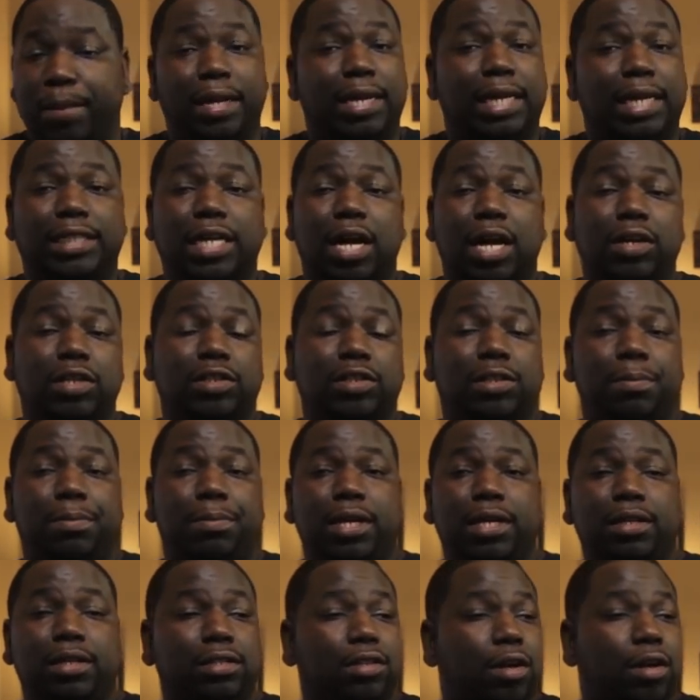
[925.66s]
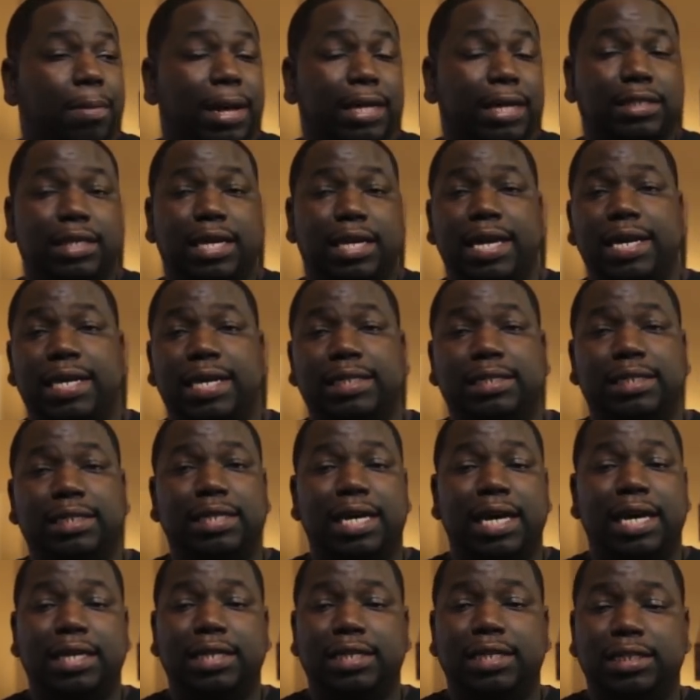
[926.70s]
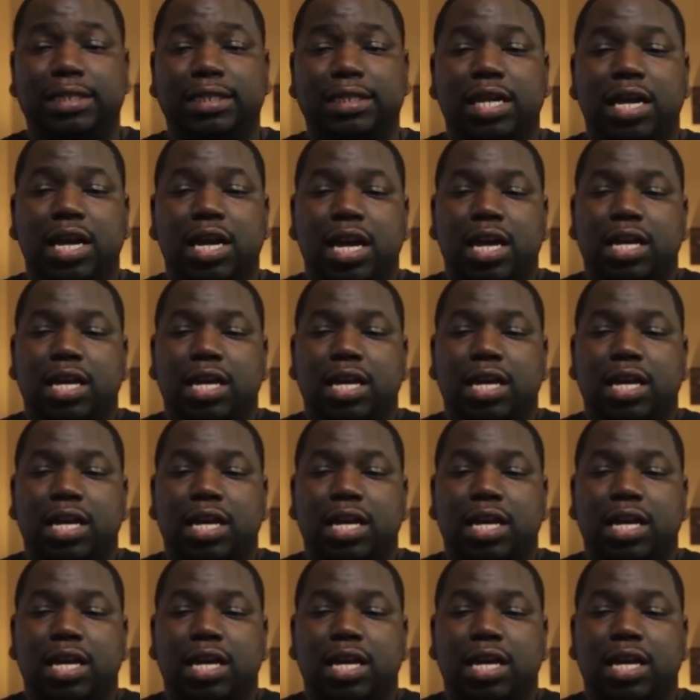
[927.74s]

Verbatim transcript: that's how it used to be. Go back to the 80s and 90s.